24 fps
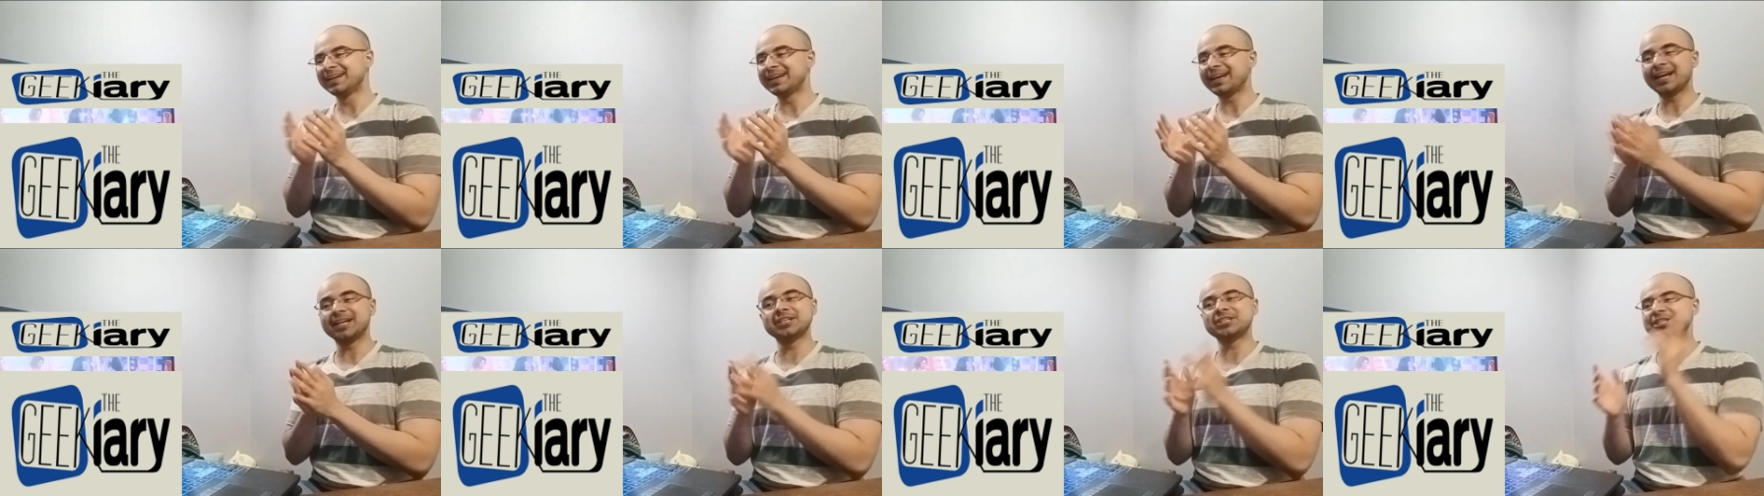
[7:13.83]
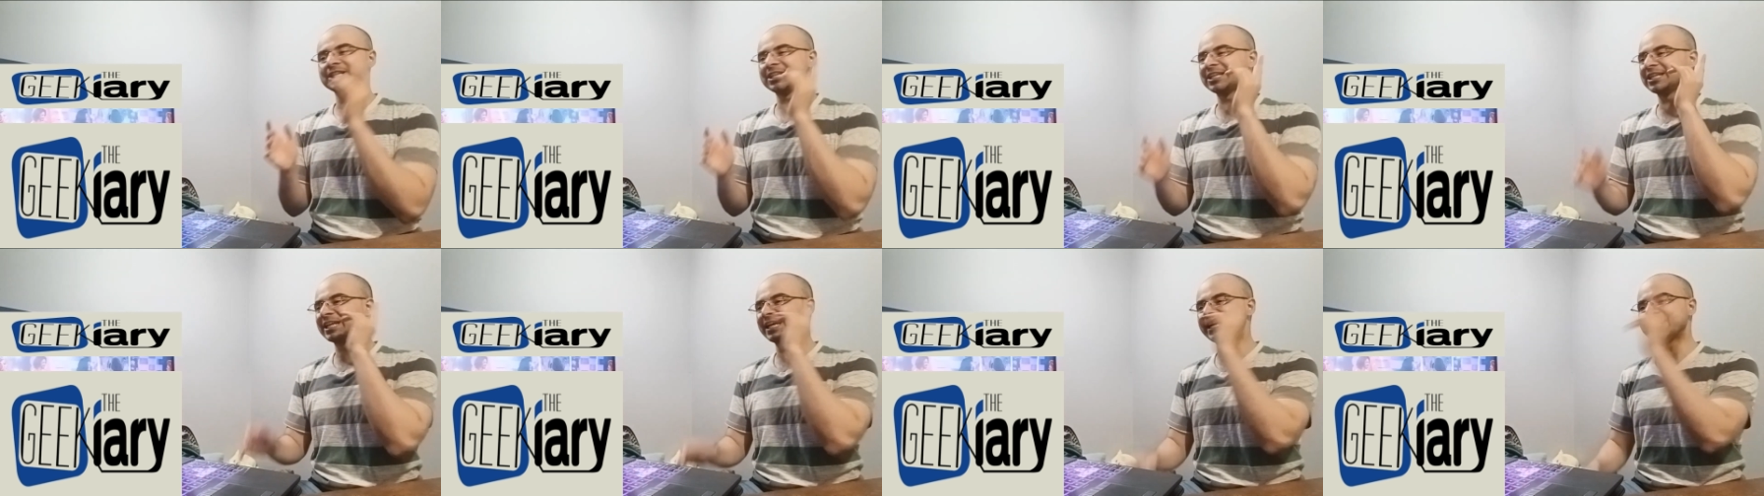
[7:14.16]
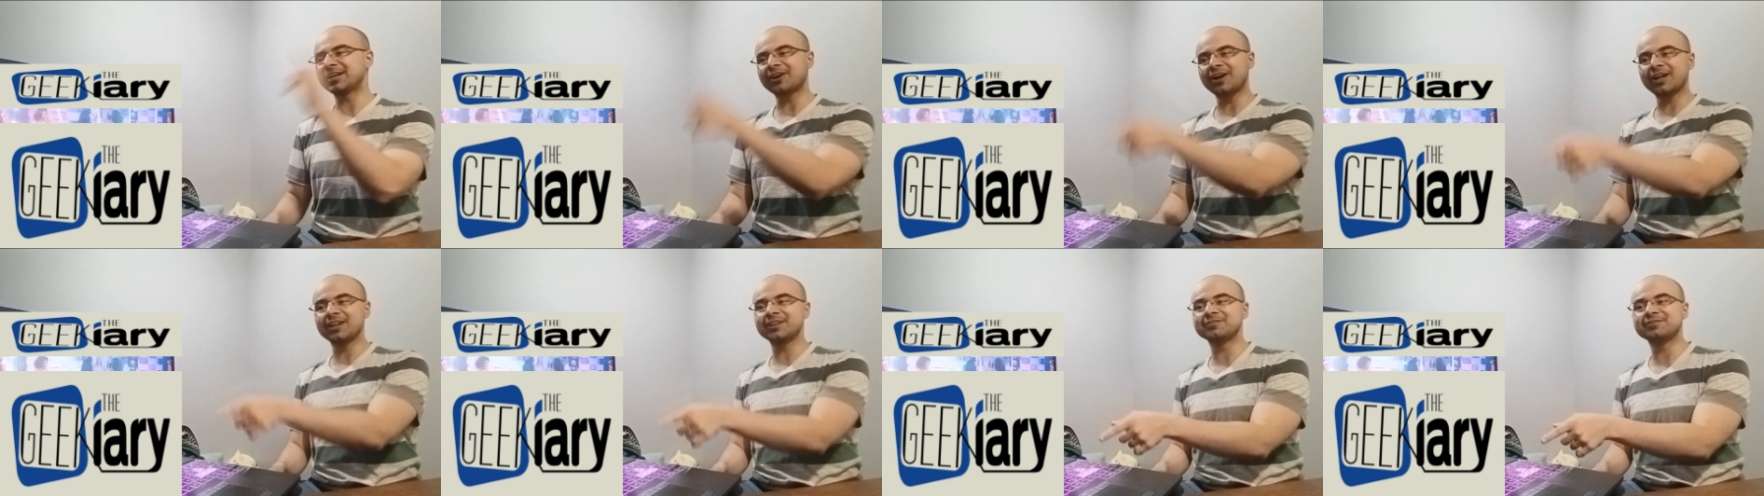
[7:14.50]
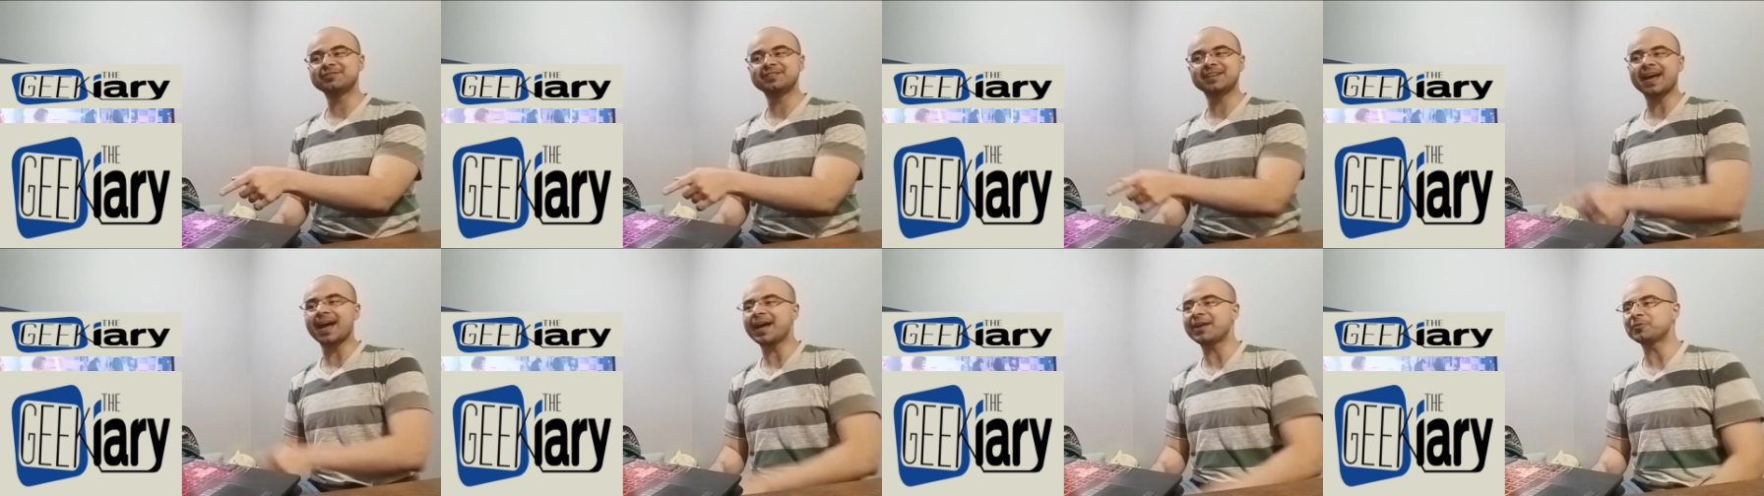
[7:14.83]
And she did all of
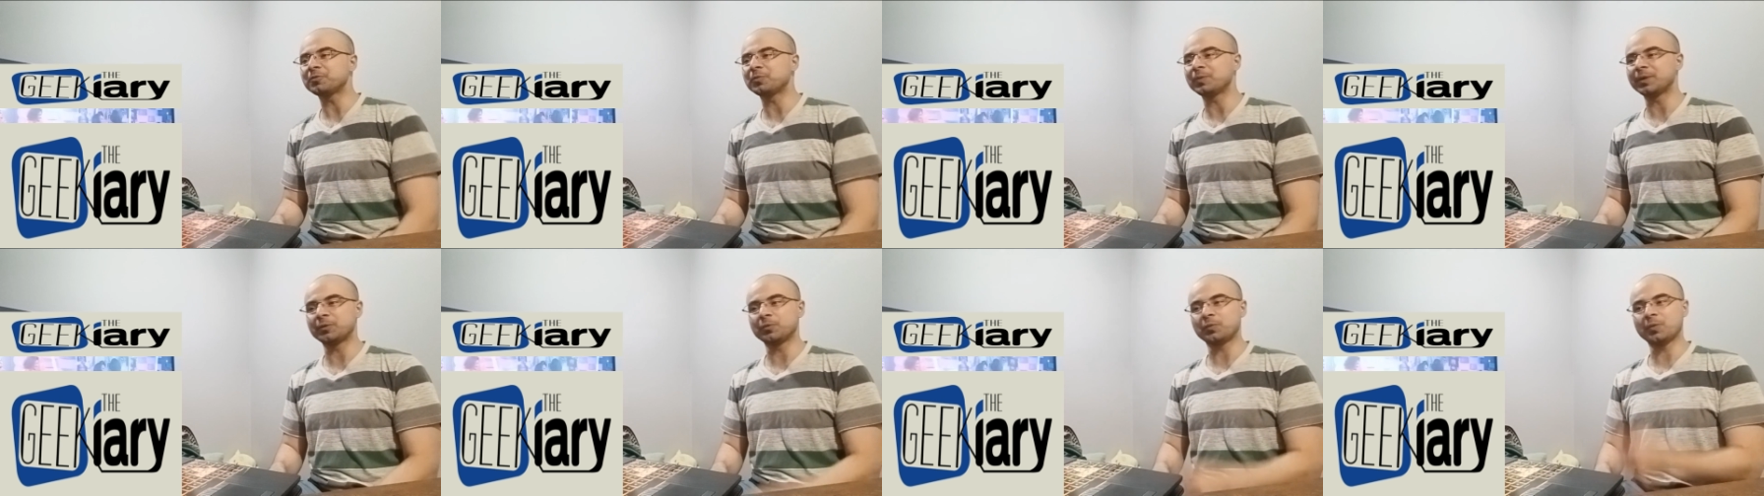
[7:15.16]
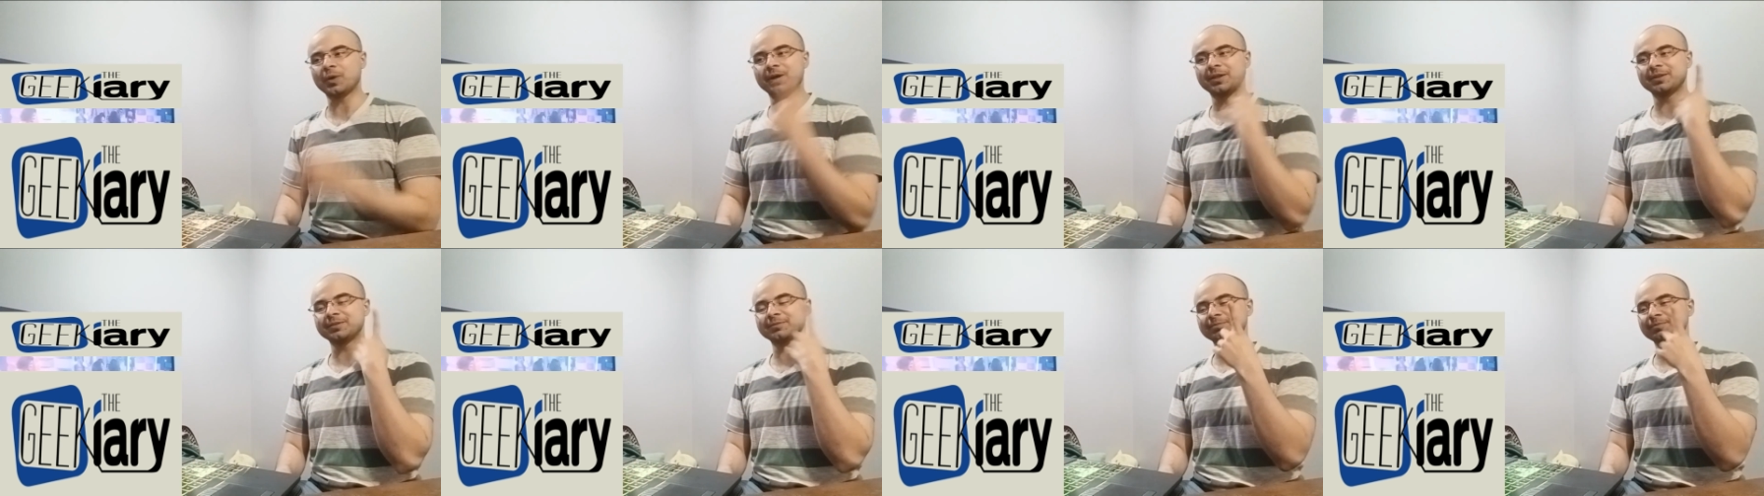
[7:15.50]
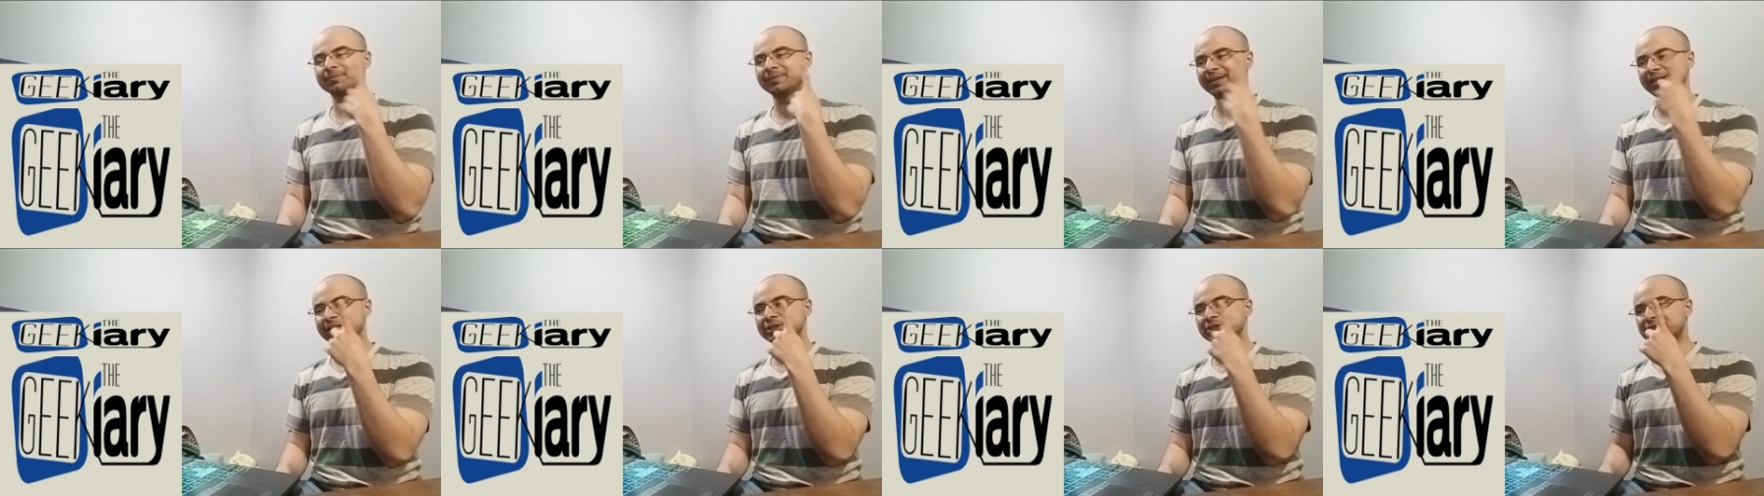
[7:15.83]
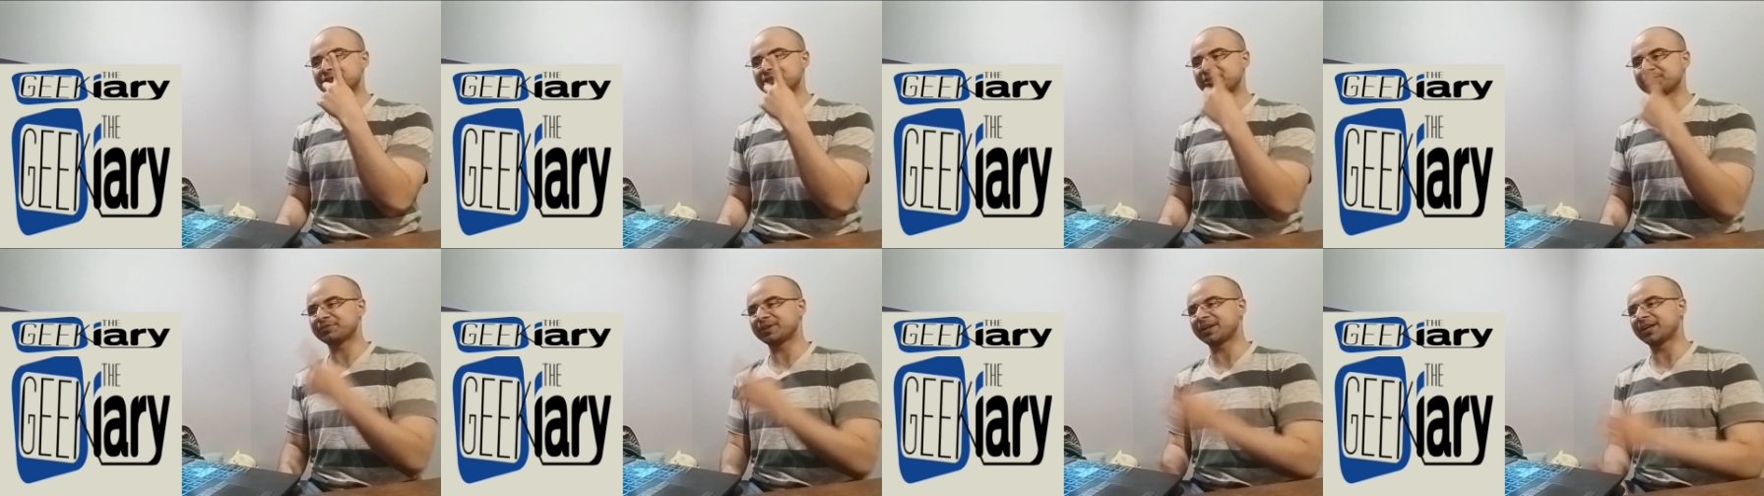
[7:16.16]
that with one
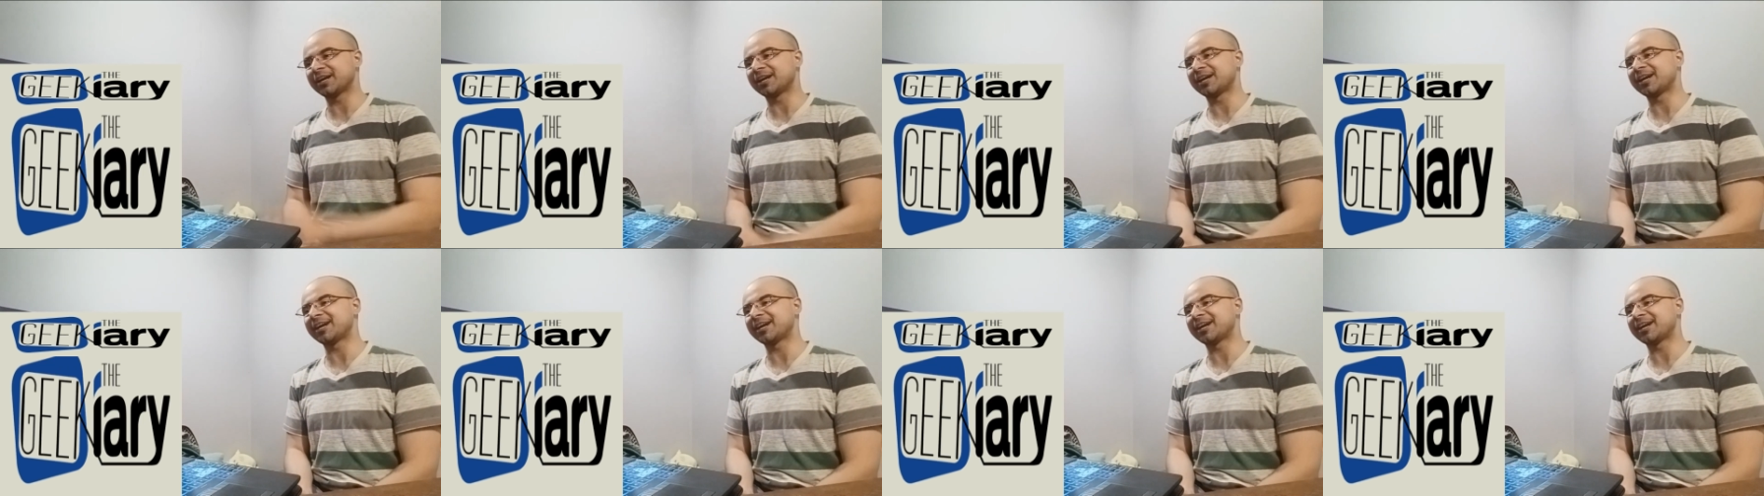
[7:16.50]
injured finger.